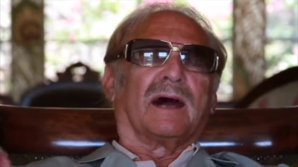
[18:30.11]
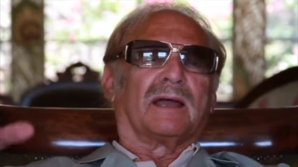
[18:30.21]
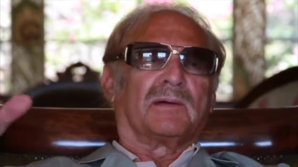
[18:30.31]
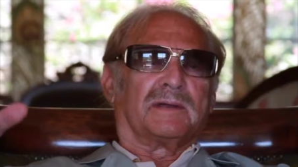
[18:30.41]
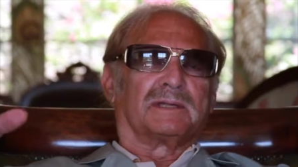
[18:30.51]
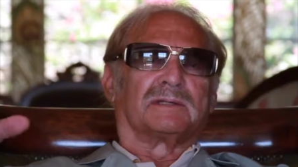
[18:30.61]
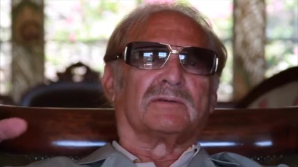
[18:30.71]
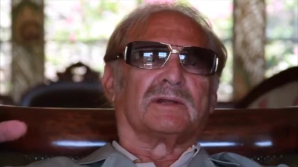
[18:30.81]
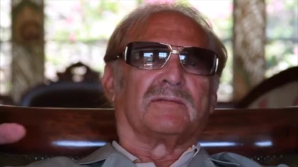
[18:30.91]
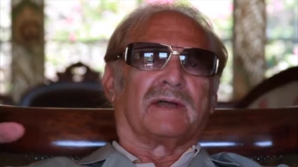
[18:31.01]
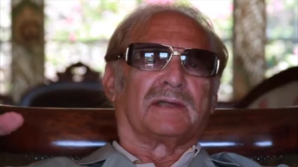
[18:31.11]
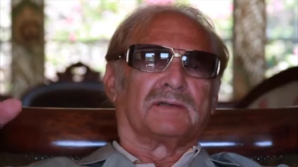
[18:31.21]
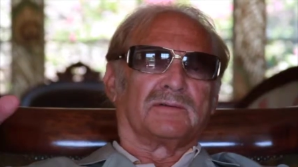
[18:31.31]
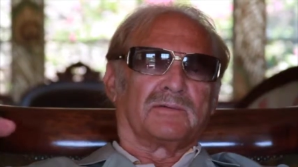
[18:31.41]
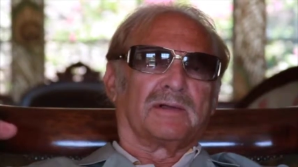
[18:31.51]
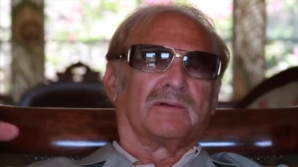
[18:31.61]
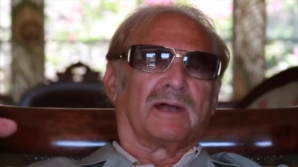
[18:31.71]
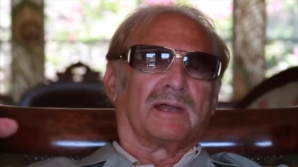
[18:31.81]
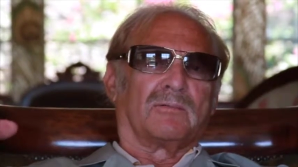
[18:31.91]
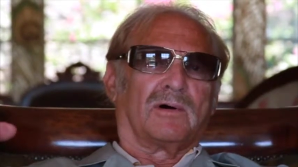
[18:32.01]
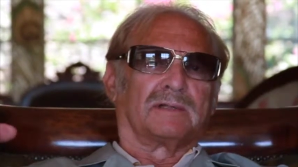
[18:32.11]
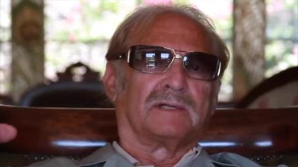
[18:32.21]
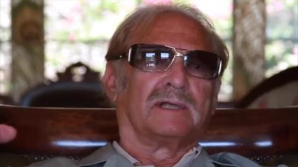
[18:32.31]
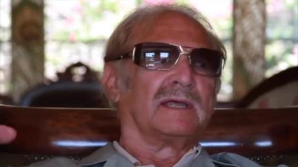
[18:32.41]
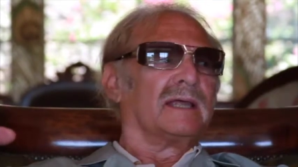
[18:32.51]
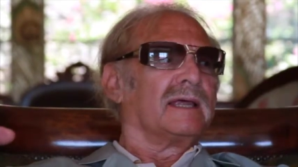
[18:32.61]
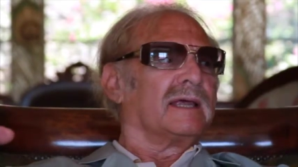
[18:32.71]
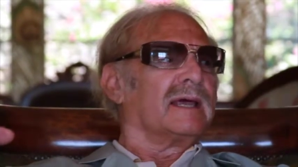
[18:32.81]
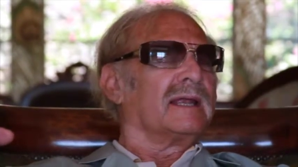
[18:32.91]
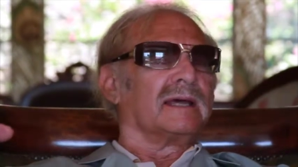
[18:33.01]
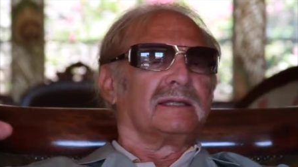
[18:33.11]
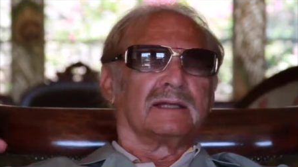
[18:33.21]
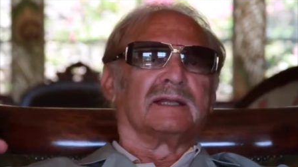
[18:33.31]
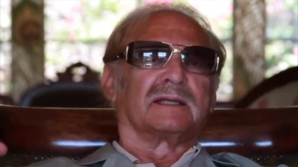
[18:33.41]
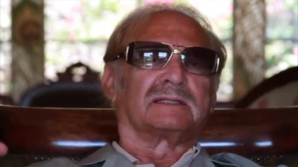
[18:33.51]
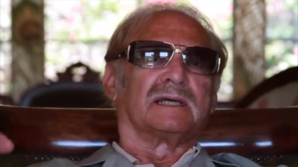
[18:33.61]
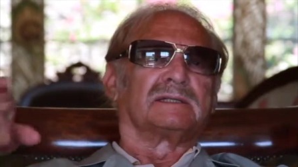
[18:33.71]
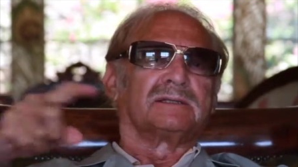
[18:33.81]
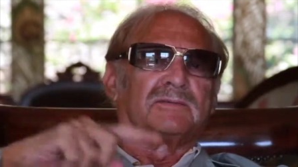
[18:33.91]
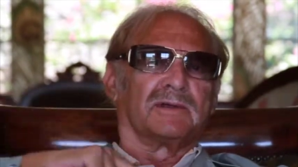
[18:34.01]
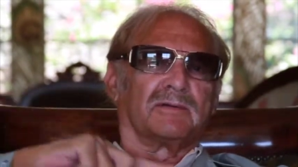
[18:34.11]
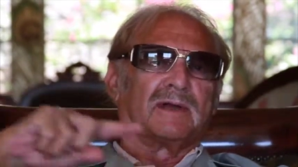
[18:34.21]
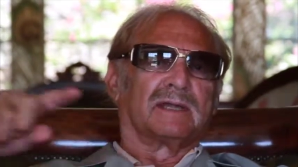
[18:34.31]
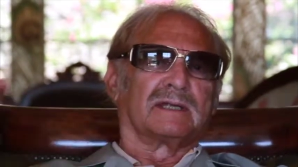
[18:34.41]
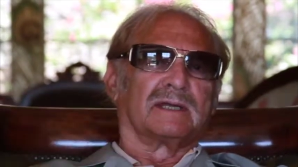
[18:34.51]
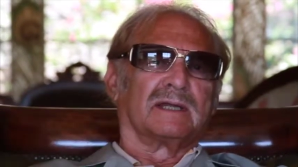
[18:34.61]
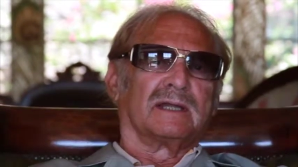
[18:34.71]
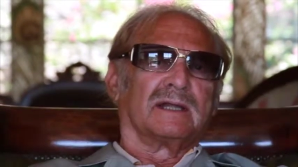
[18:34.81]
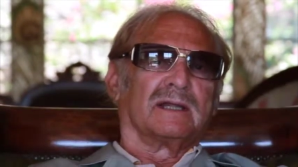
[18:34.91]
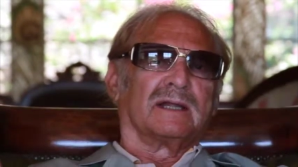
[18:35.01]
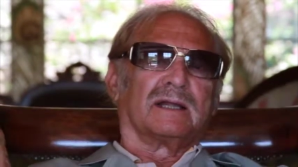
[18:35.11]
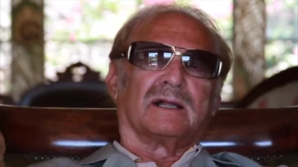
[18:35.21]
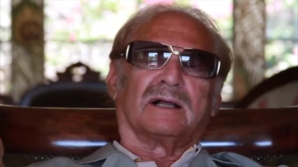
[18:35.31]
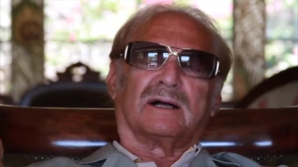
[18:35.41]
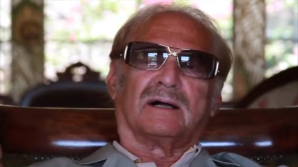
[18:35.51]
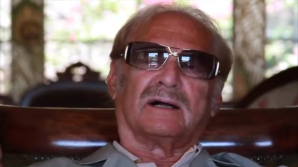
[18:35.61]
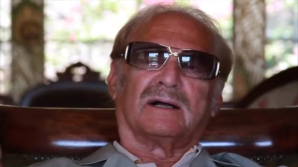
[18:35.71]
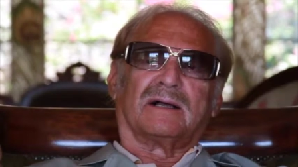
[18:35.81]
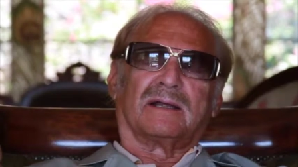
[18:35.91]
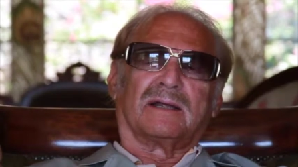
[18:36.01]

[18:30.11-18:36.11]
I agreed to do it if I could do the rewrite I wanted, and I did an extensive rewrite. Uh,